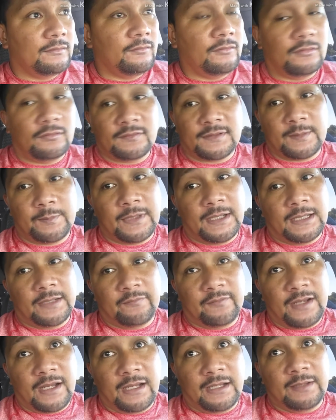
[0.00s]
Who knows, they might
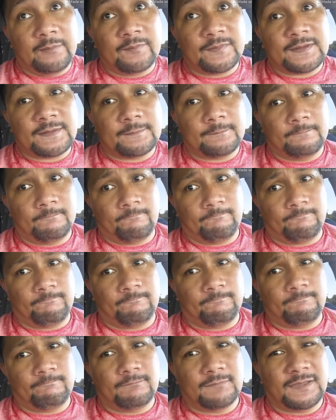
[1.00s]
have games.
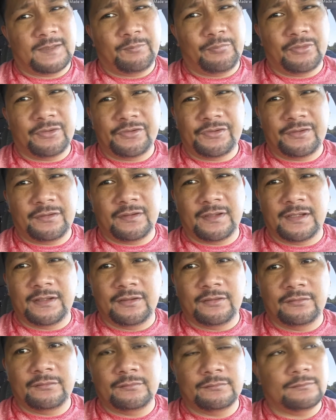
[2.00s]
Pretty sure they
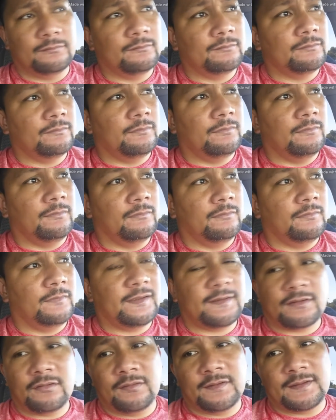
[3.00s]
do.
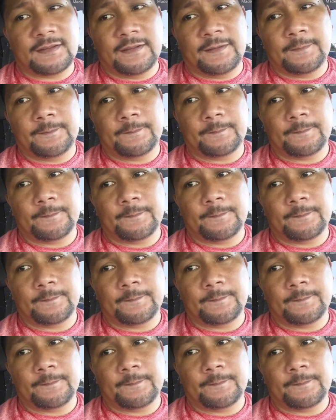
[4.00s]
Let's go and see.